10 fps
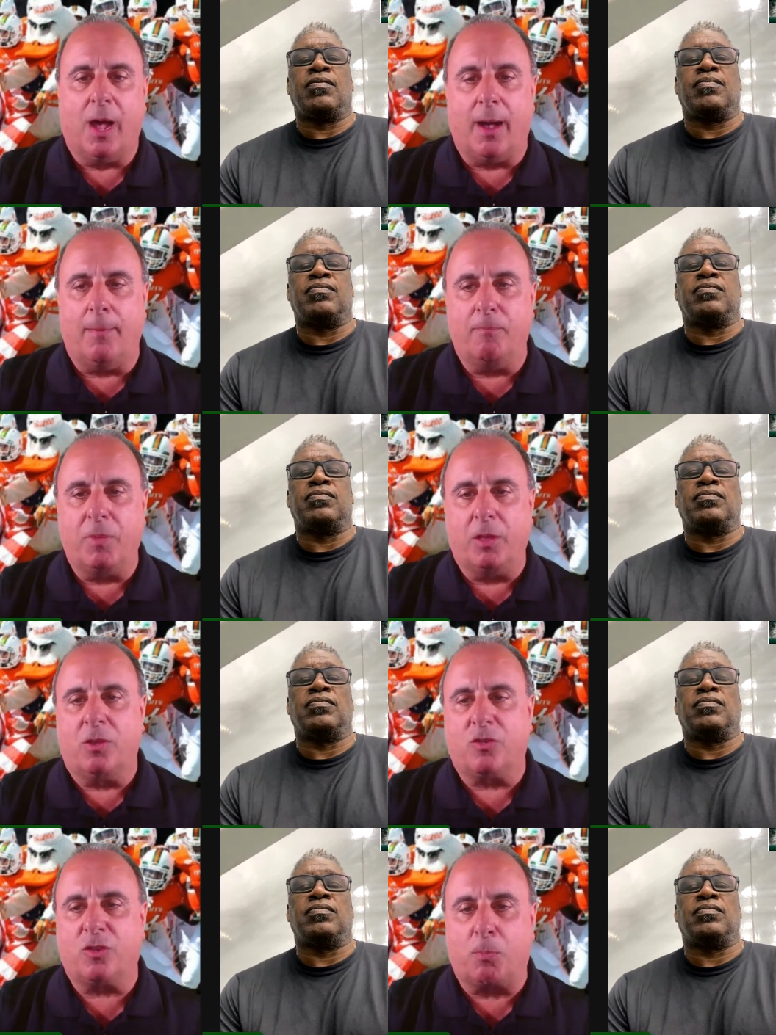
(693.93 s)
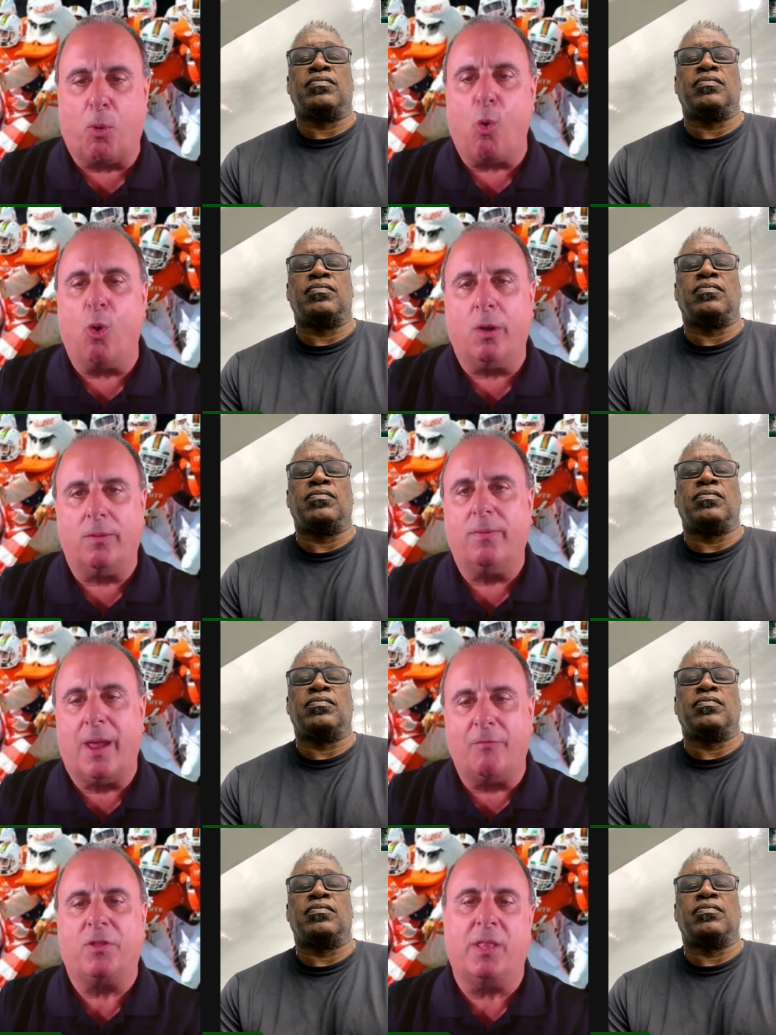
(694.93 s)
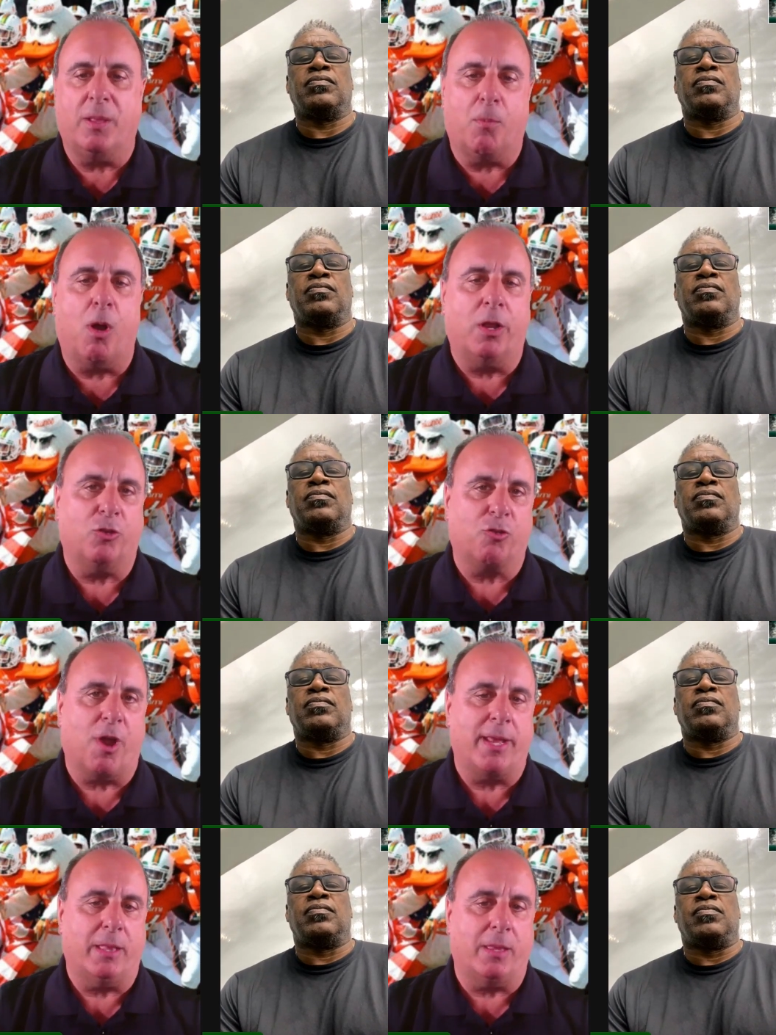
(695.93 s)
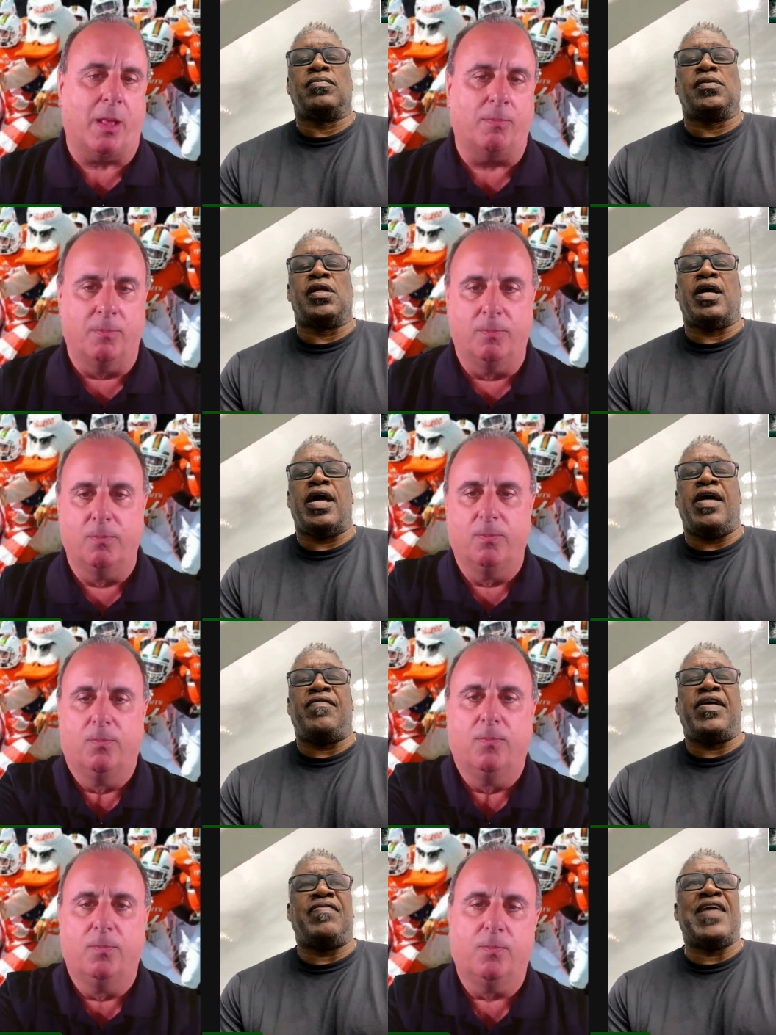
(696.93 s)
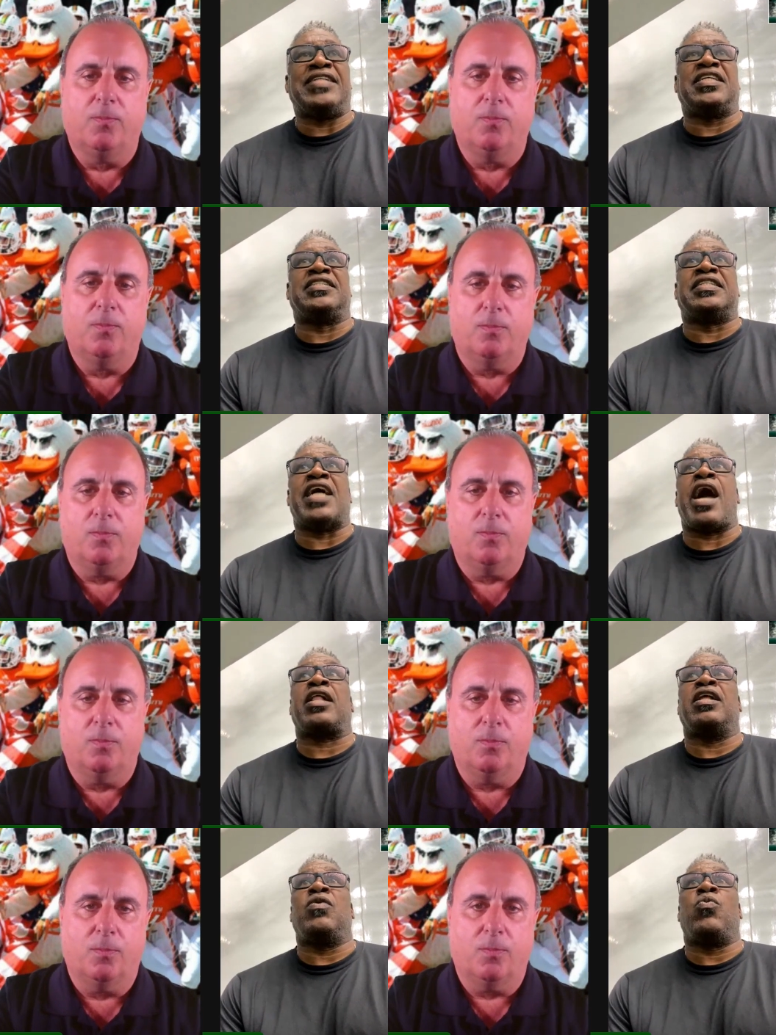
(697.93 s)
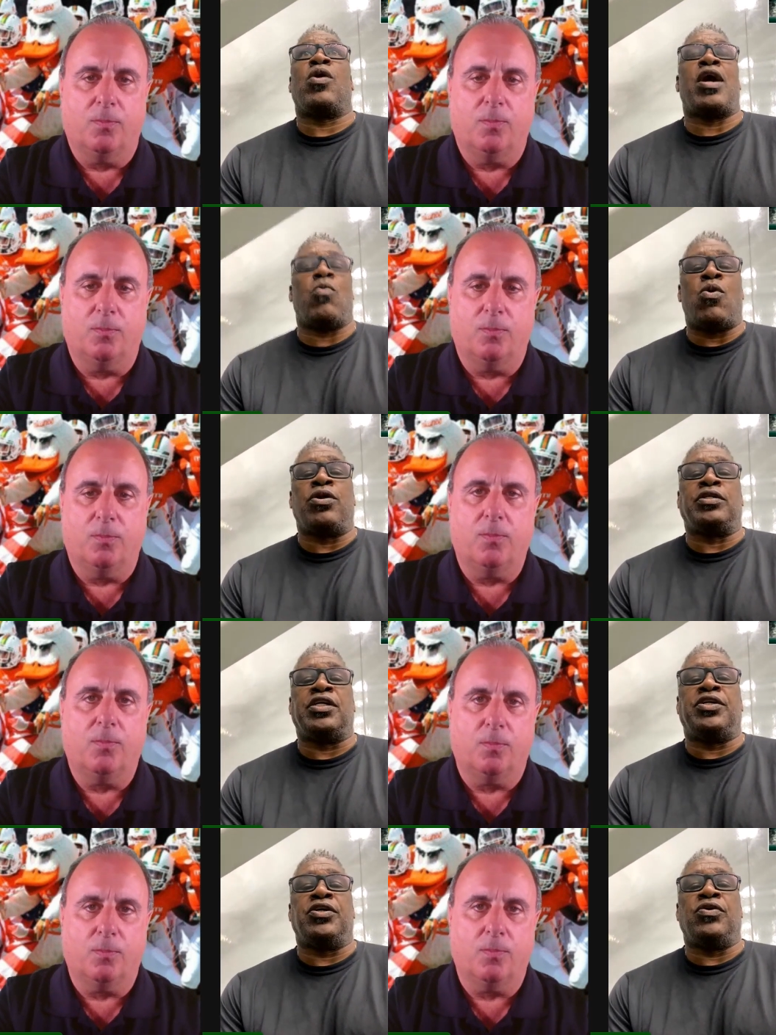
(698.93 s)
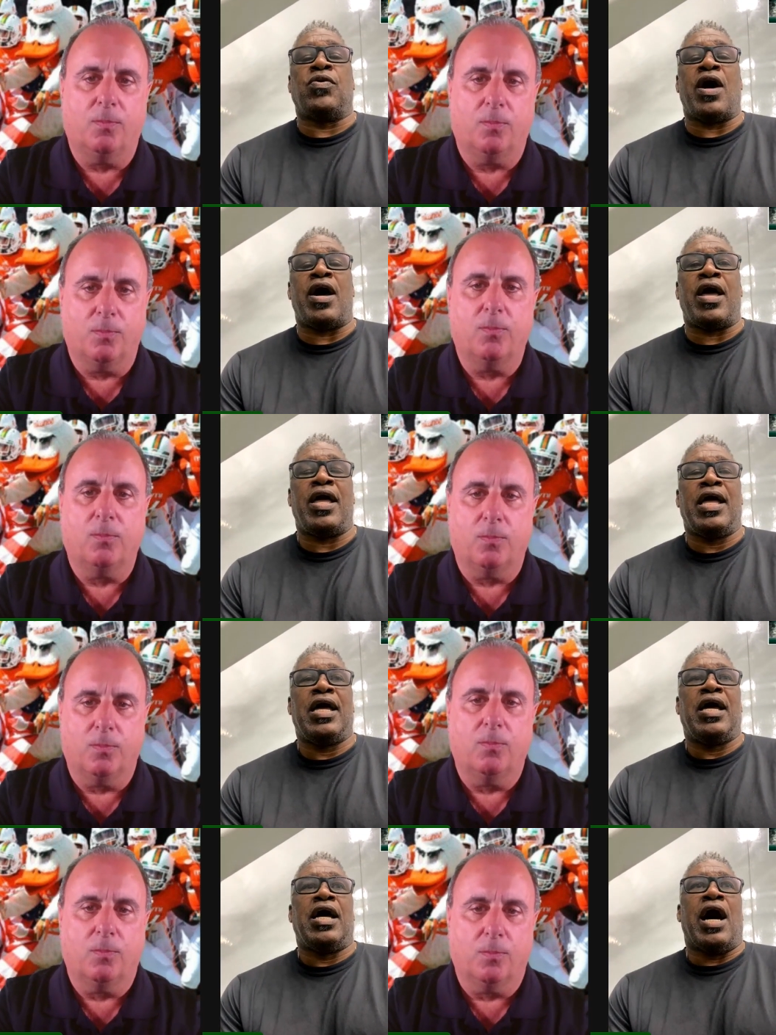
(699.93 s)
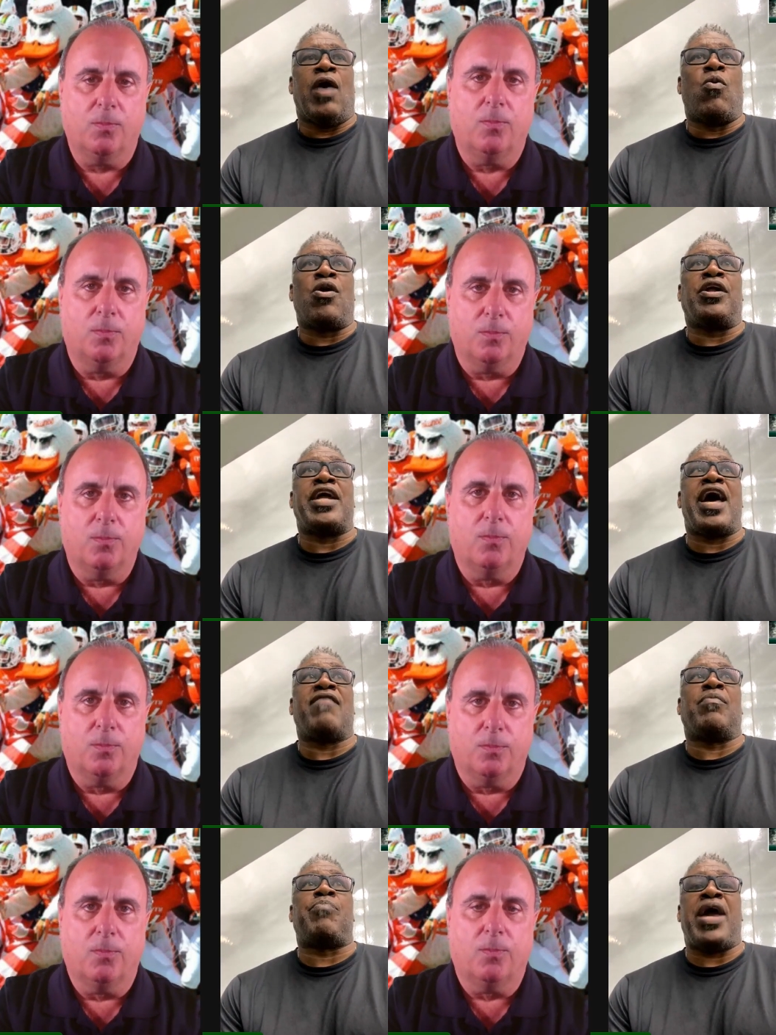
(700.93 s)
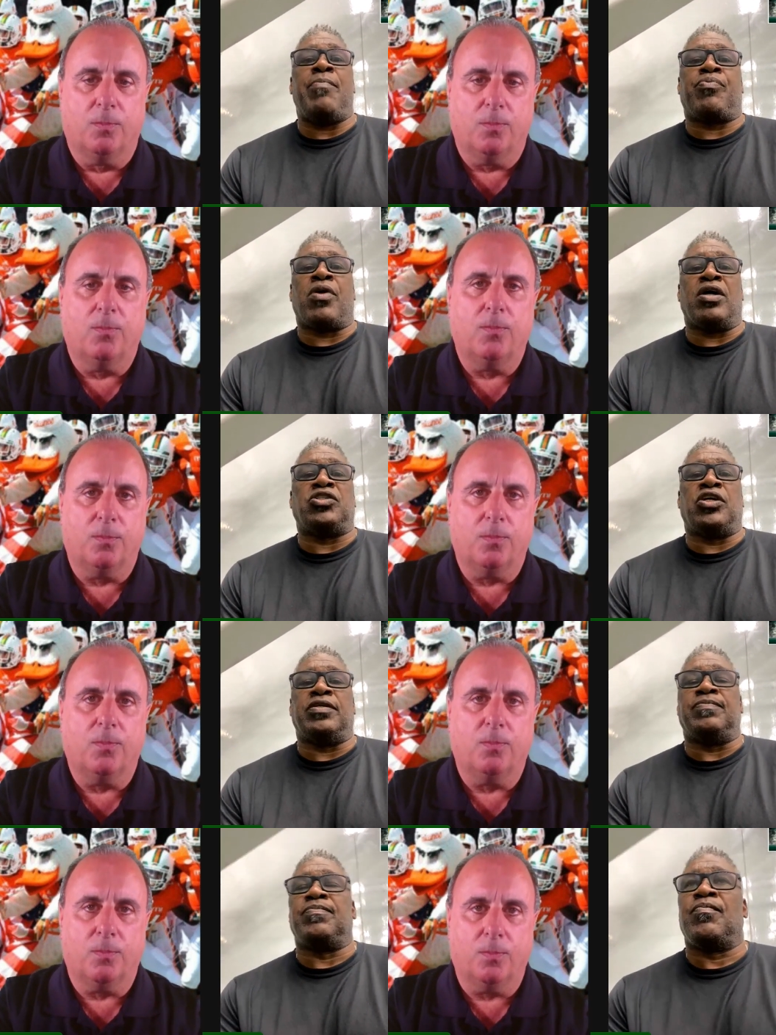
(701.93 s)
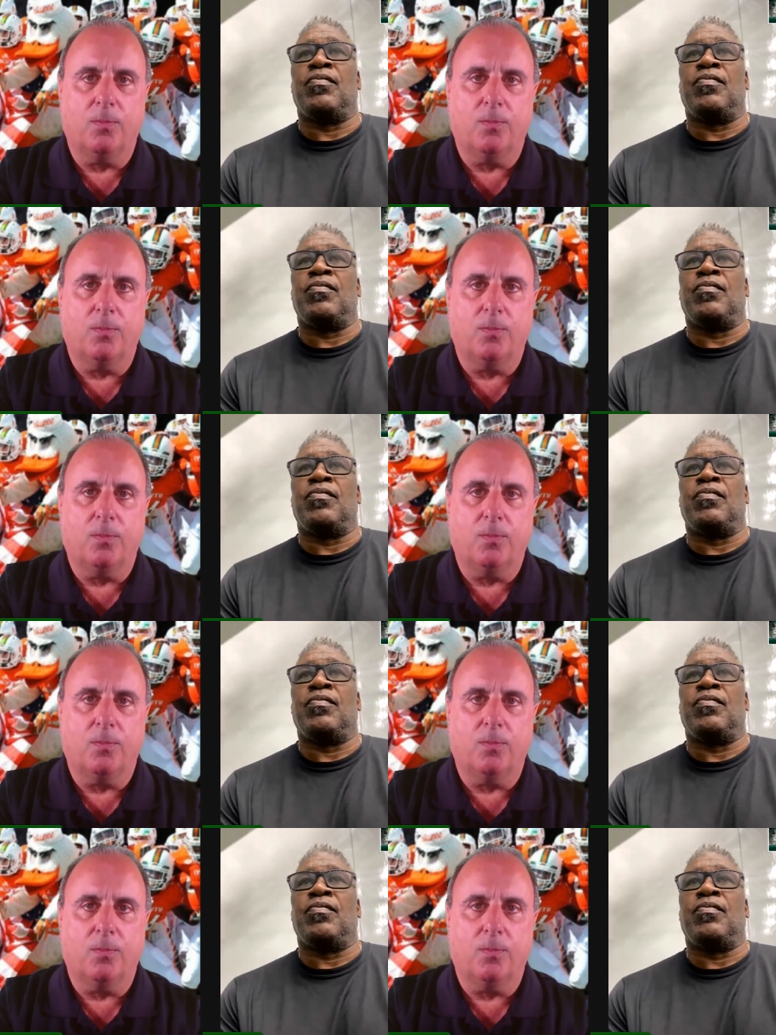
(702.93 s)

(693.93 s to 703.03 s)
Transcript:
Speaker 1: um, to support everything that Mario is trying to get done.
Speaker 2: And and that's exactly what I wanted to do. I I wanted to have a paintbrush and